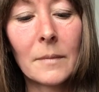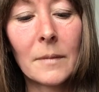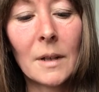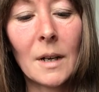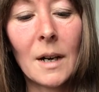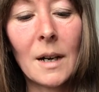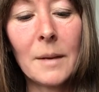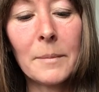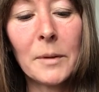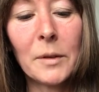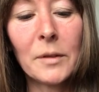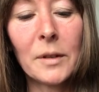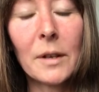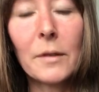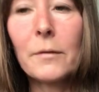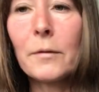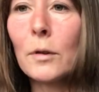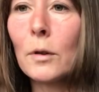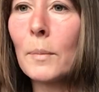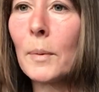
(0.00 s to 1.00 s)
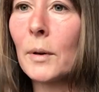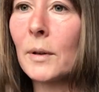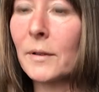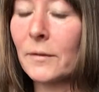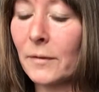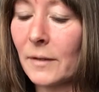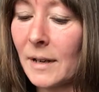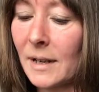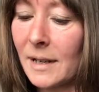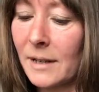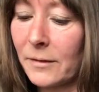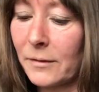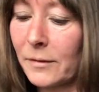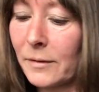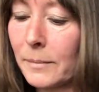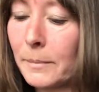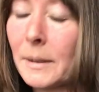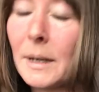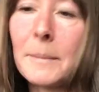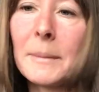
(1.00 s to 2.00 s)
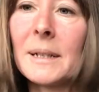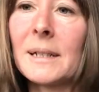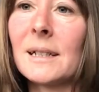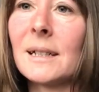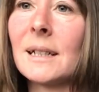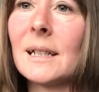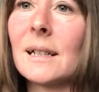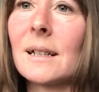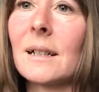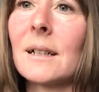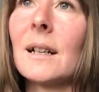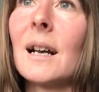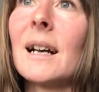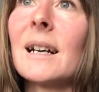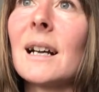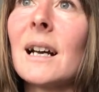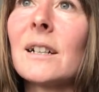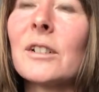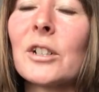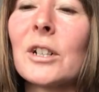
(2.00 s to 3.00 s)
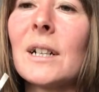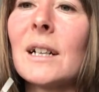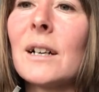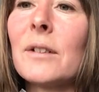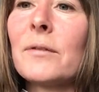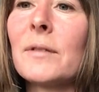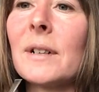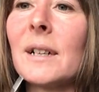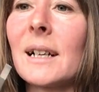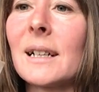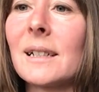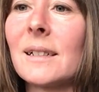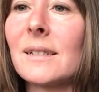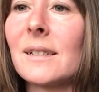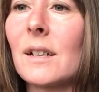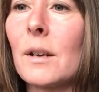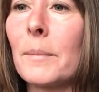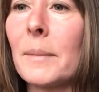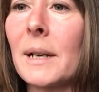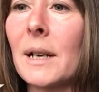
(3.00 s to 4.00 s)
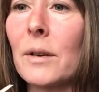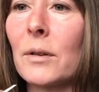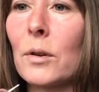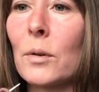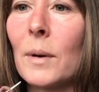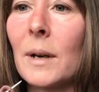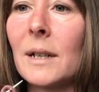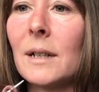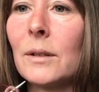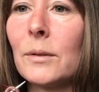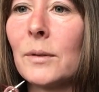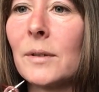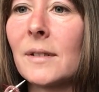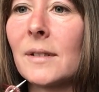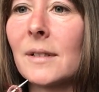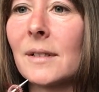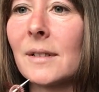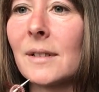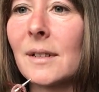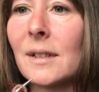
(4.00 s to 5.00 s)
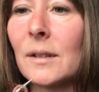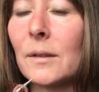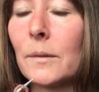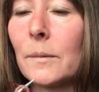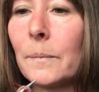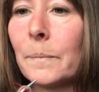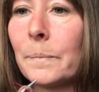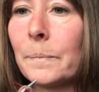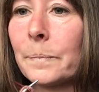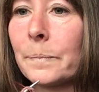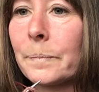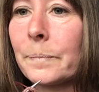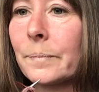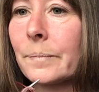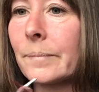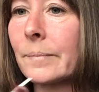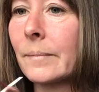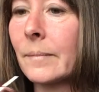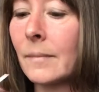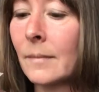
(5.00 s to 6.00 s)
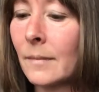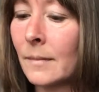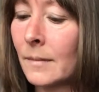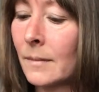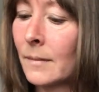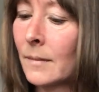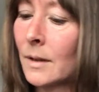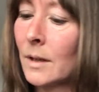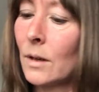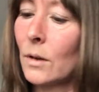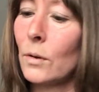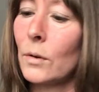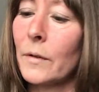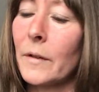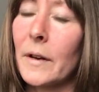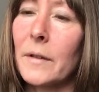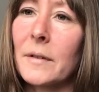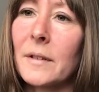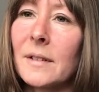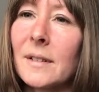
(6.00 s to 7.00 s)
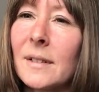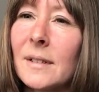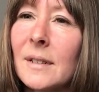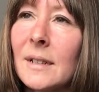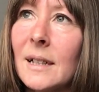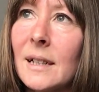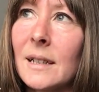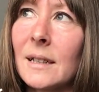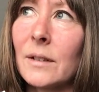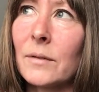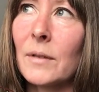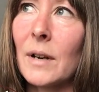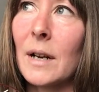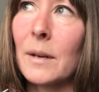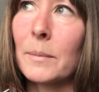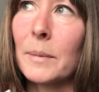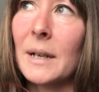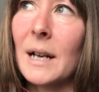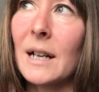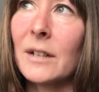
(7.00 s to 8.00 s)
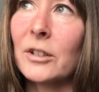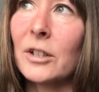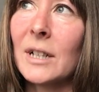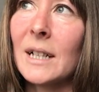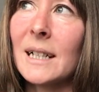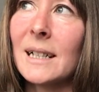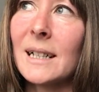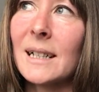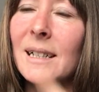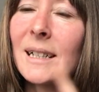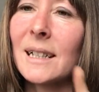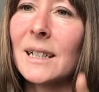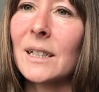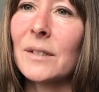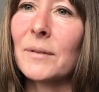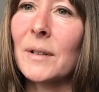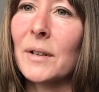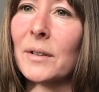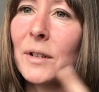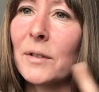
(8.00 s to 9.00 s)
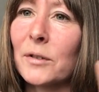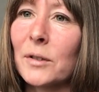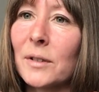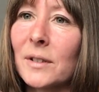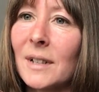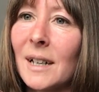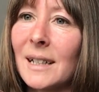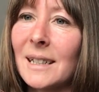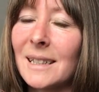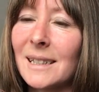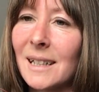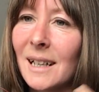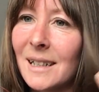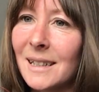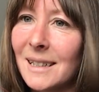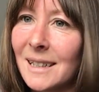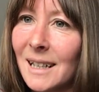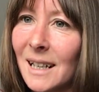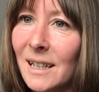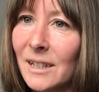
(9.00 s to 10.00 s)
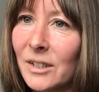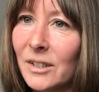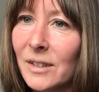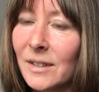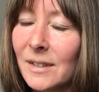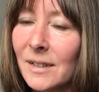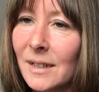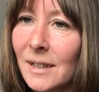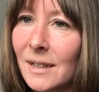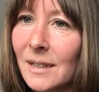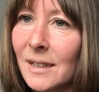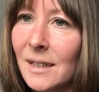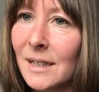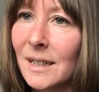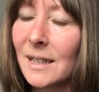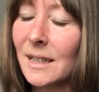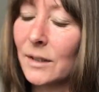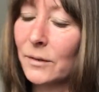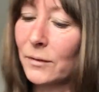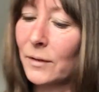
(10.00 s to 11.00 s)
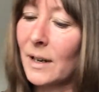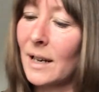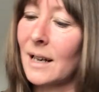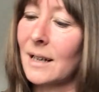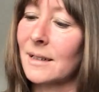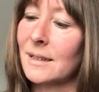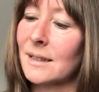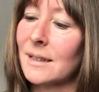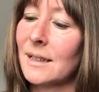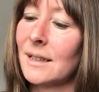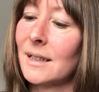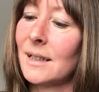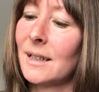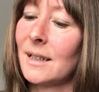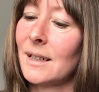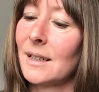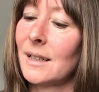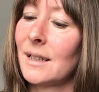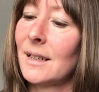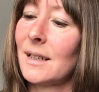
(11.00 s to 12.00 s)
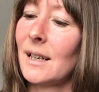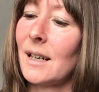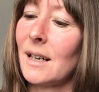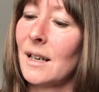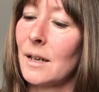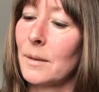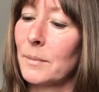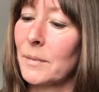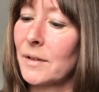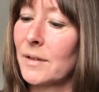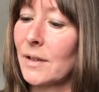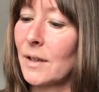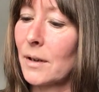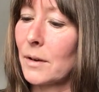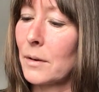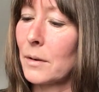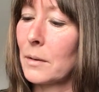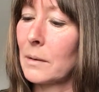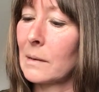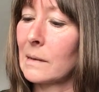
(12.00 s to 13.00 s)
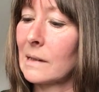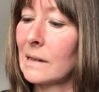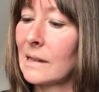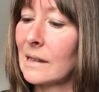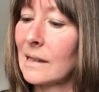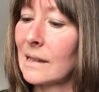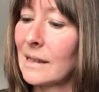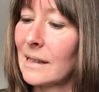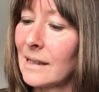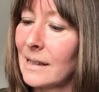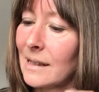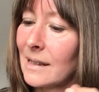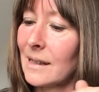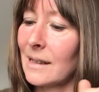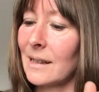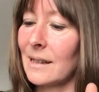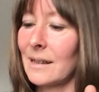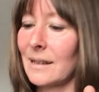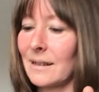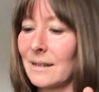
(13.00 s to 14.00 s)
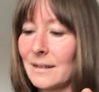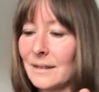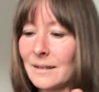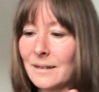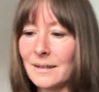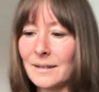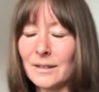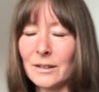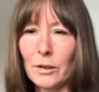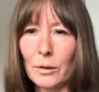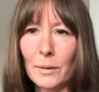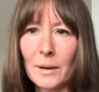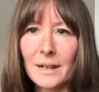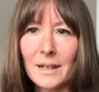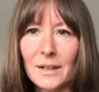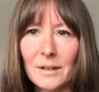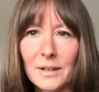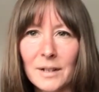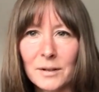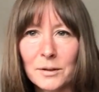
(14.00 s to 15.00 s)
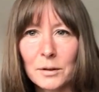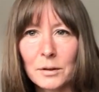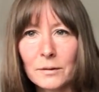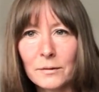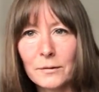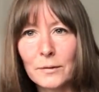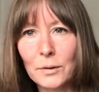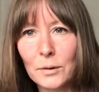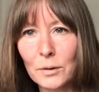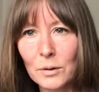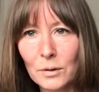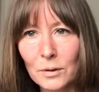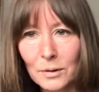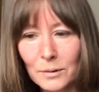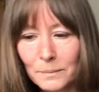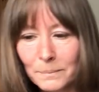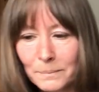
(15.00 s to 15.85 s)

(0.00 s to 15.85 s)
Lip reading: I'm using a 4.5mm needle, and actually I feel like it's coming out quite loose still. Although this is knit in the round, but actually knitting in the round gives you a slightly tighter gauge, doesn't it, than knitting flat. So do I go down to a 4?